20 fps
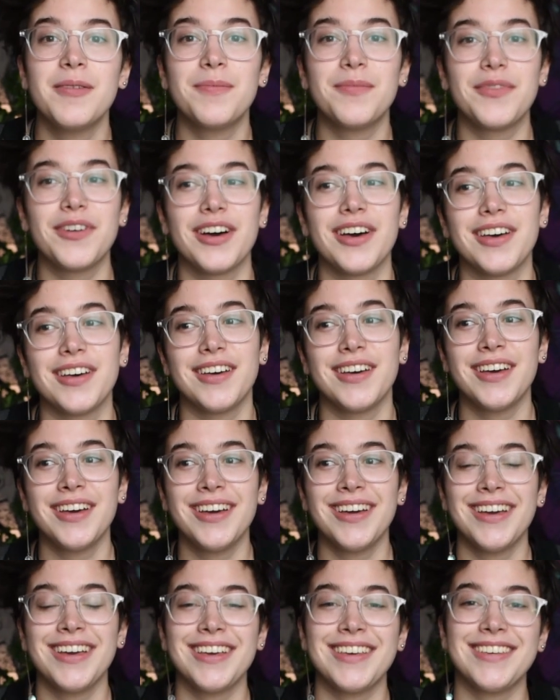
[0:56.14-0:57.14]
but
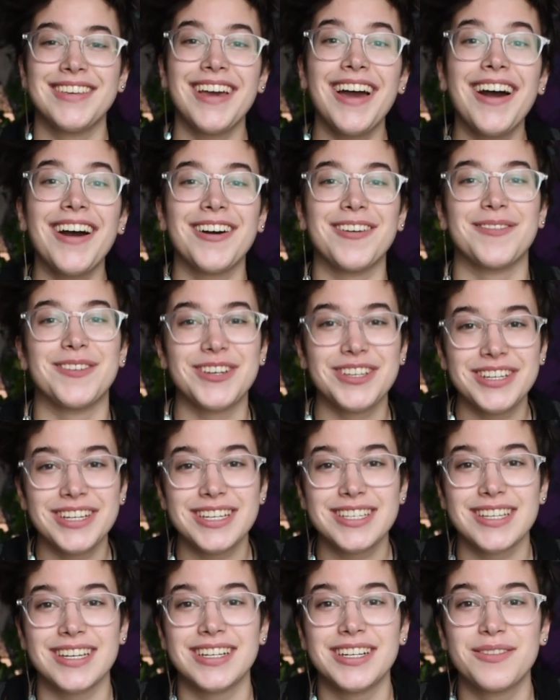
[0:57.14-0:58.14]
yeah, I'm really
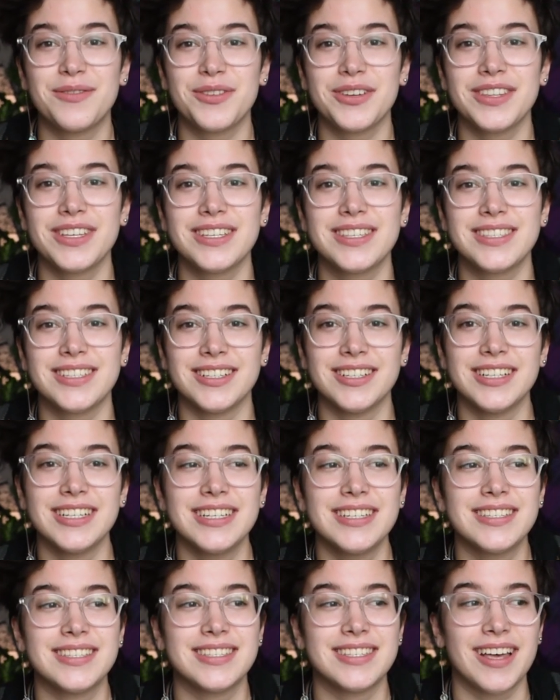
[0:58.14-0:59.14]
excited for this
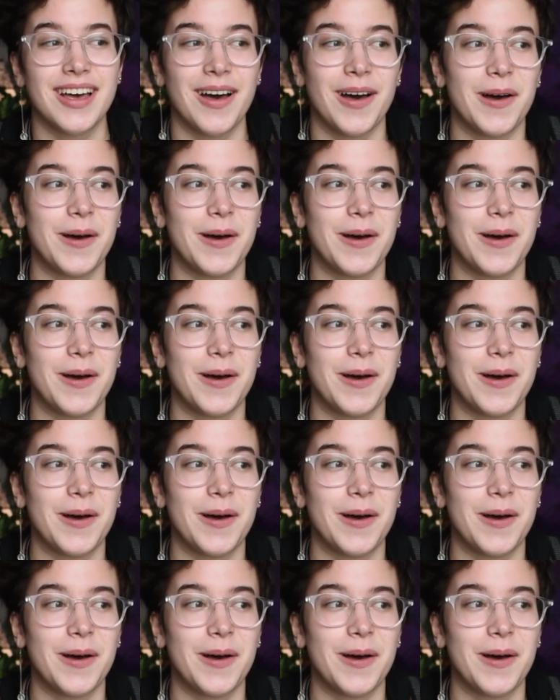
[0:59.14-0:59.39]
series.